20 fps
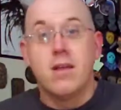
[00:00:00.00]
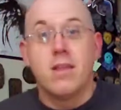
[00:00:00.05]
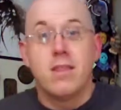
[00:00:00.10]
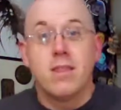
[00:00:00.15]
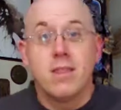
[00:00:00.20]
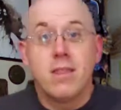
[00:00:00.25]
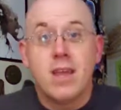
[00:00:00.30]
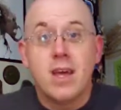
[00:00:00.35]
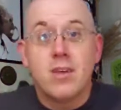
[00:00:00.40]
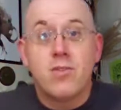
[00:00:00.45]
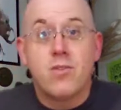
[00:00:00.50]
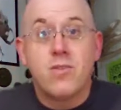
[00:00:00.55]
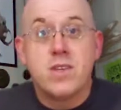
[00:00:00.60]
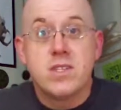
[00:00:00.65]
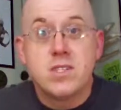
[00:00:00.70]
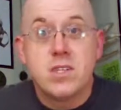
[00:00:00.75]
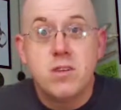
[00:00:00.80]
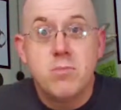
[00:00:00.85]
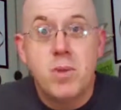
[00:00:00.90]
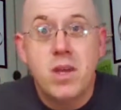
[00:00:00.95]
Thanks for
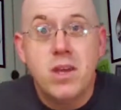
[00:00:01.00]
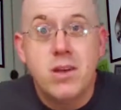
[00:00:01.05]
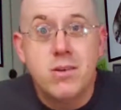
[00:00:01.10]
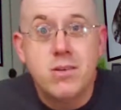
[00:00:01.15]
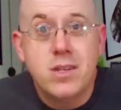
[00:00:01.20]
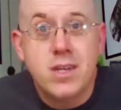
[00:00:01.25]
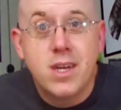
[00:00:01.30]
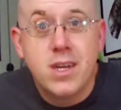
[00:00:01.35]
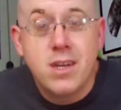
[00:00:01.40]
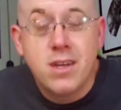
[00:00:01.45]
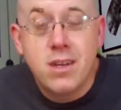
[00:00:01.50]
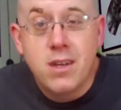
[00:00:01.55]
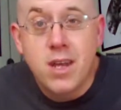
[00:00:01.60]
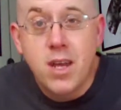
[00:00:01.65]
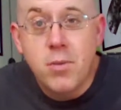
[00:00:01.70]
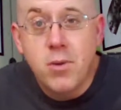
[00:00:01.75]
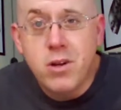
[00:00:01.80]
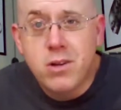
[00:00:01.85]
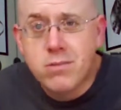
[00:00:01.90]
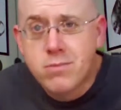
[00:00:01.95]
visiting me on Your Geeky
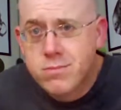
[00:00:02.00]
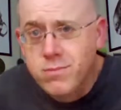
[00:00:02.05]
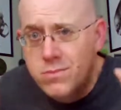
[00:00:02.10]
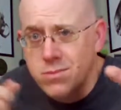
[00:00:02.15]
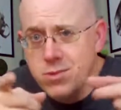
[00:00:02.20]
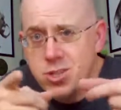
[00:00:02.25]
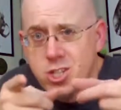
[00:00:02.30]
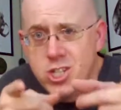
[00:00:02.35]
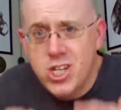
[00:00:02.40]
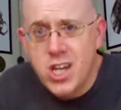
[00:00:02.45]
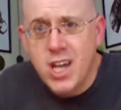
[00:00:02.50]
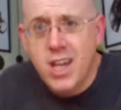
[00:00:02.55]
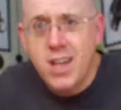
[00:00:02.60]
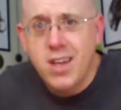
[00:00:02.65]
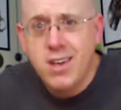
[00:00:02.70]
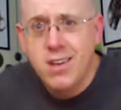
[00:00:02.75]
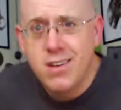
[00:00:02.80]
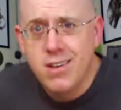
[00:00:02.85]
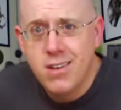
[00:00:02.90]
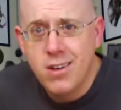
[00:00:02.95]
Neighbor. Jay,
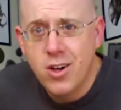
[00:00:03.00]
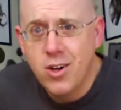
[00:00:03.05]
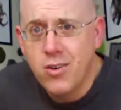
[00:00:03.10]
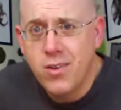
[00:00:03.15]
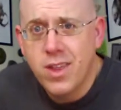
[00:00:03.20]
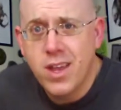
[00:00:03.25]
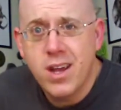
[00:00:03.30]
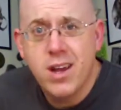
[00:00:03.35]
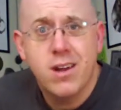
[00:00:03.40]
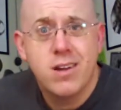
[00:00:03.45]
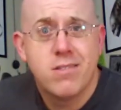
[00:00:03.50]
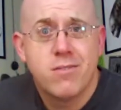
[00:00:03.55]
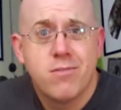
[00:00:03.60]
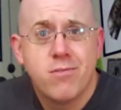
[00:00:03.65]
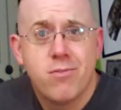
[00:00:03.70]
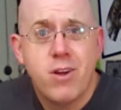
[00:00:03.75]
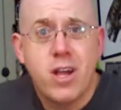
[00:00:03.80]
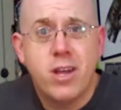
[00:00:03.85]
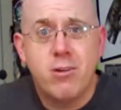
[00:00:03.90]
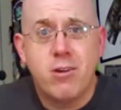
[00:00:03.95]
over there.
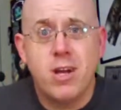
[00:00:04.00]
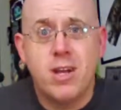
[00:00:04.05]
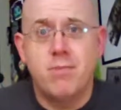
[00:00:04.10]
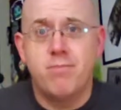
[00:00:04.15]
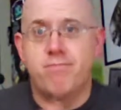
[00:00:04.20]
Right great.